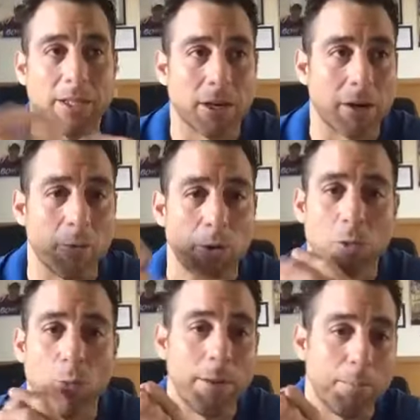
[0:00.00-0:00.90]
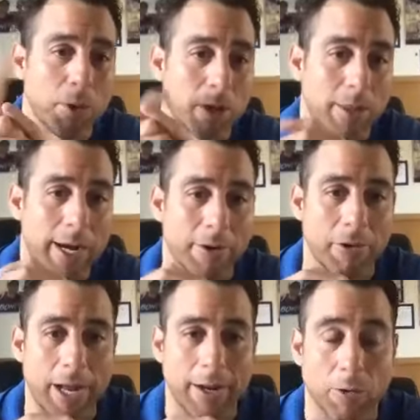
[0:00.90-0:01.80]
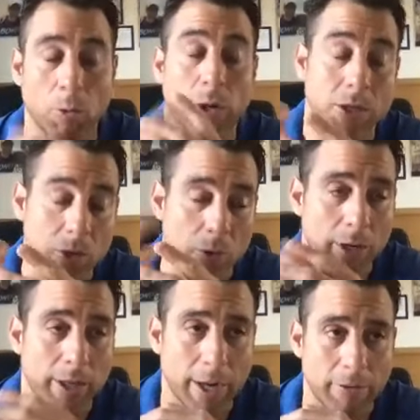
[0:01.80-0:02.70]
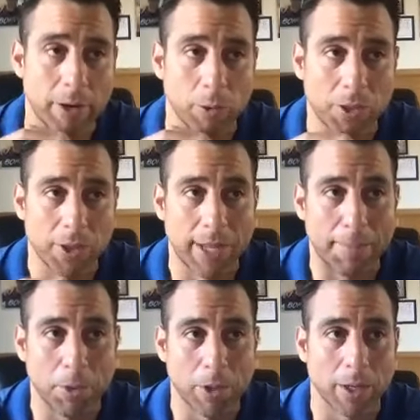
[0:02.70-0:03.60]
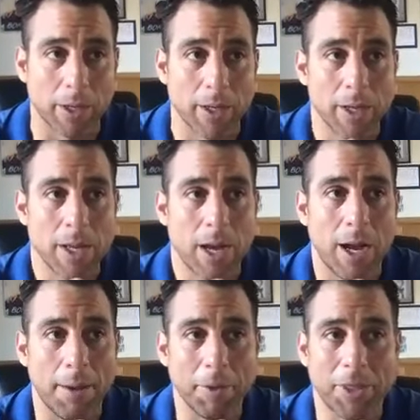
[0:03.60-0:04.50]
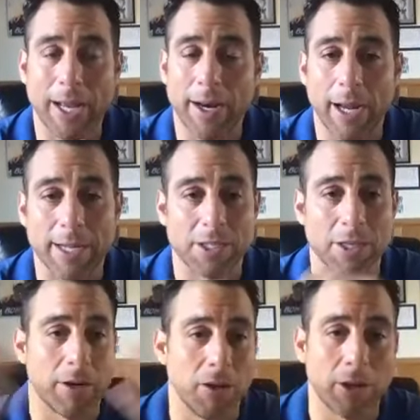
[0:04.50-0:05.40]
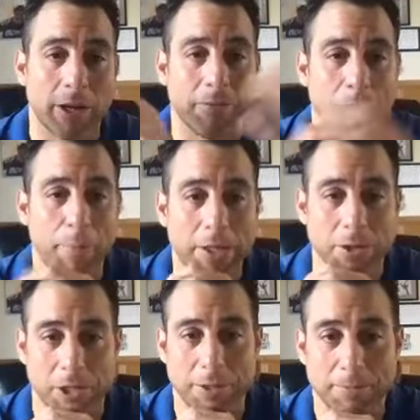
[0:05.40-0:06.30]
started with one book that I read or one story that I read within that book. But then I started looking for mentorship.